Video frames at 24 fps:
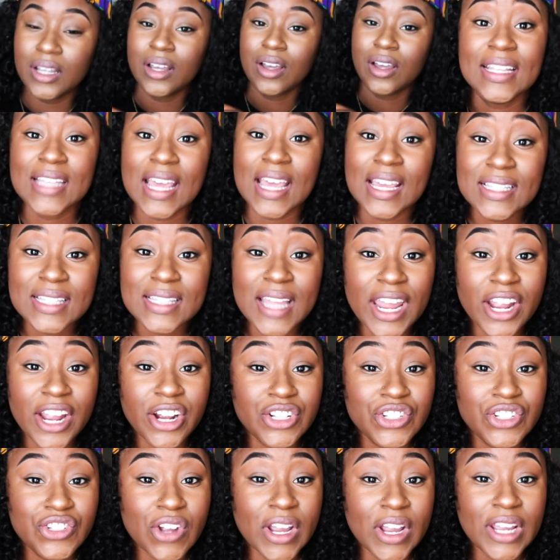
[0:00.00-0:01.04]
He takes the hair
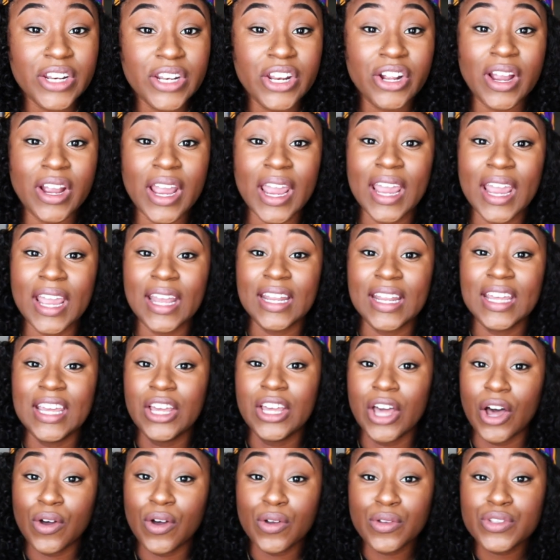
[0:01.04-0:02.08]
straightener and he
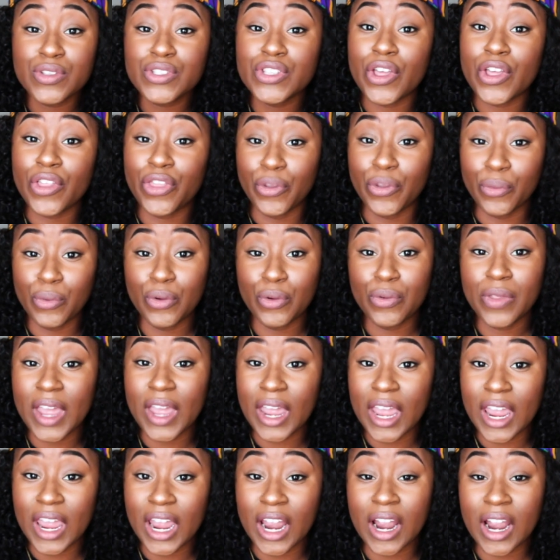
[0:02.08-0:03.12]
goes through the
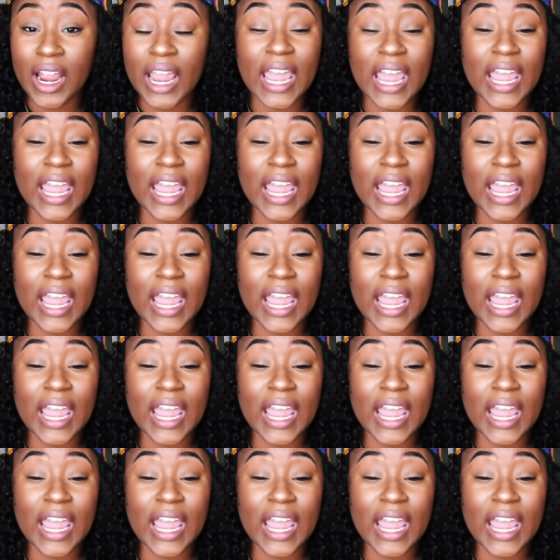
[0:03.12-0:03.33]
hair,